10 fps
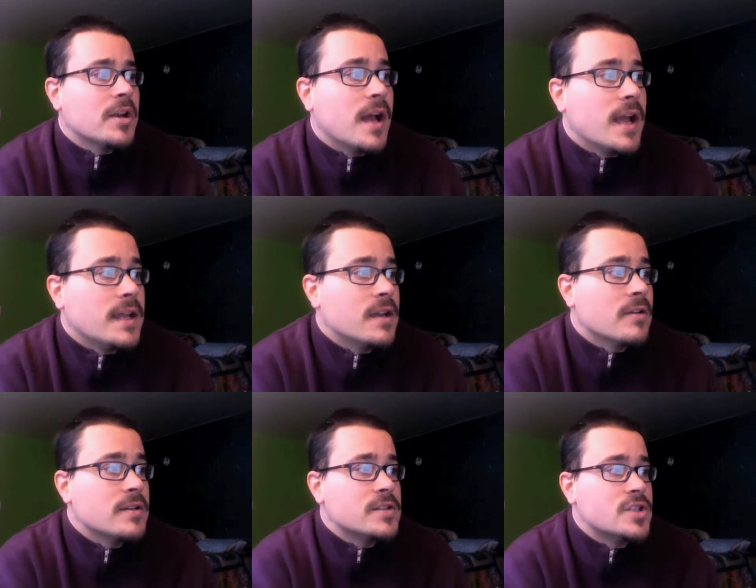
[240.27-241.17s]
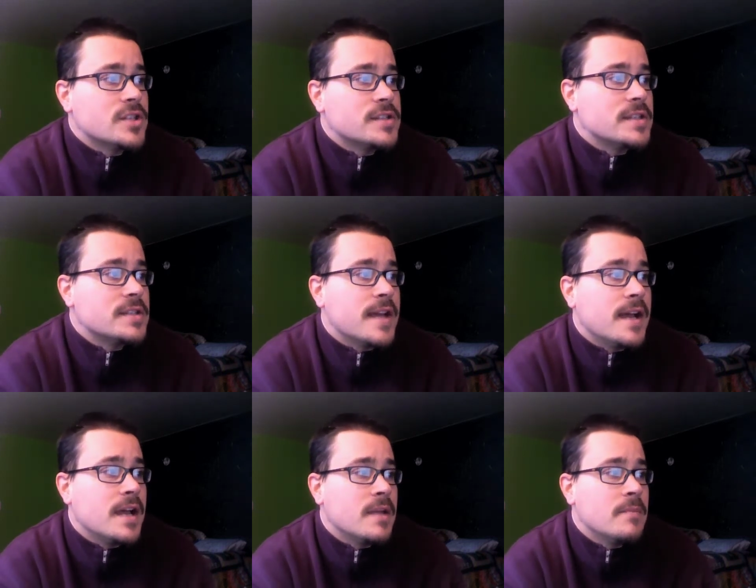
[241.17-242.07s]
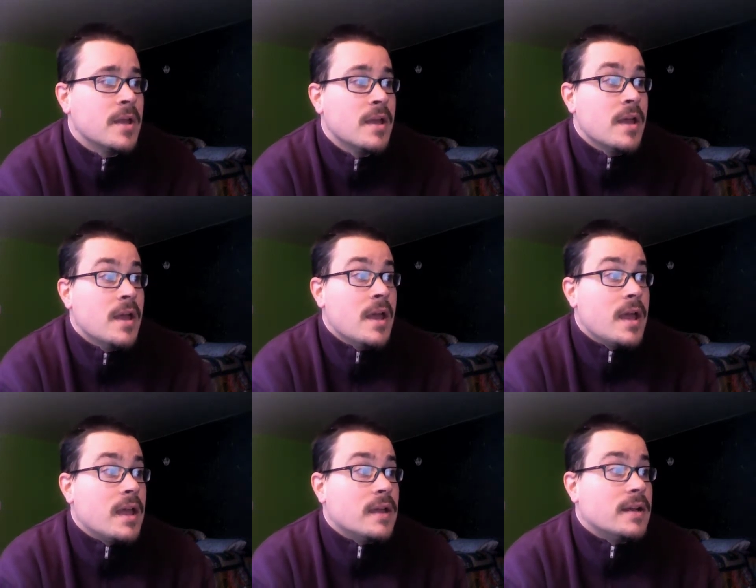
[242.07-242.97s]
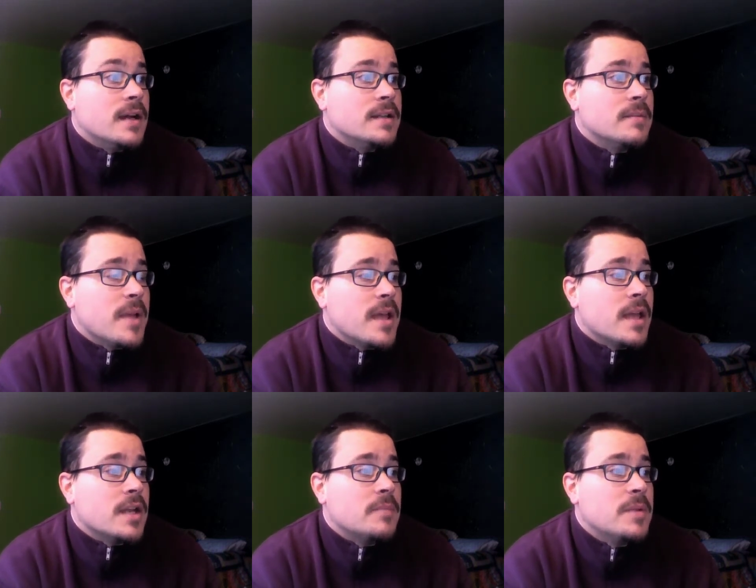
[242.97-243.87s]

9 here, his just in time and on demand.